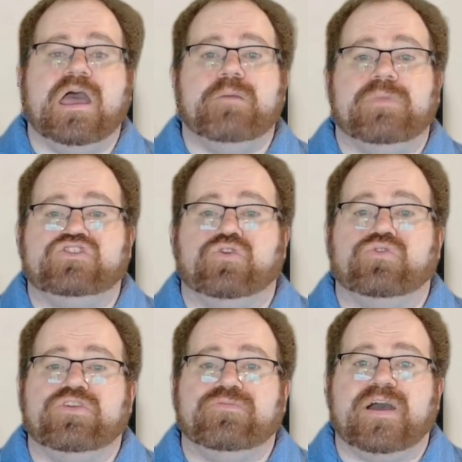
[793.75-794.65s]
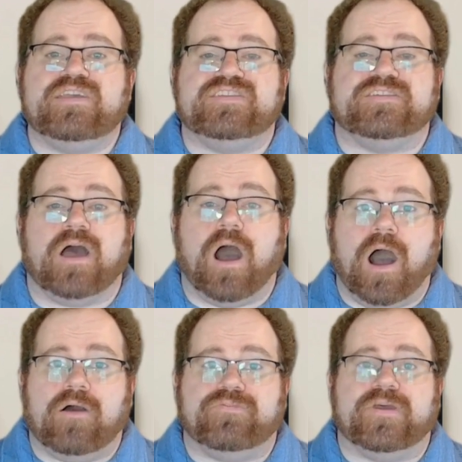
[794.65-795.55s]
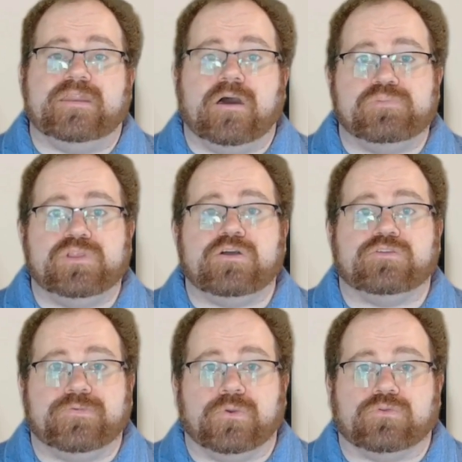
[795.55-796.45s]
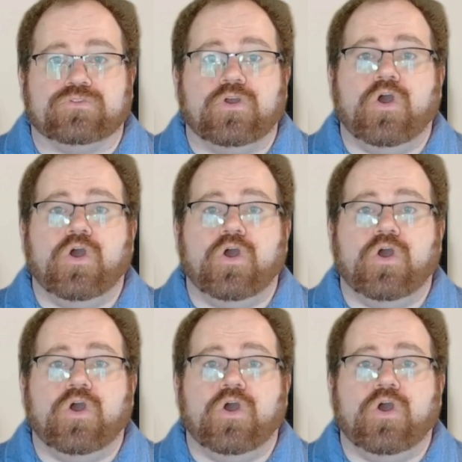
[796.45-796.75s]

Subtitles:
Make sure the device is off and unplugged first.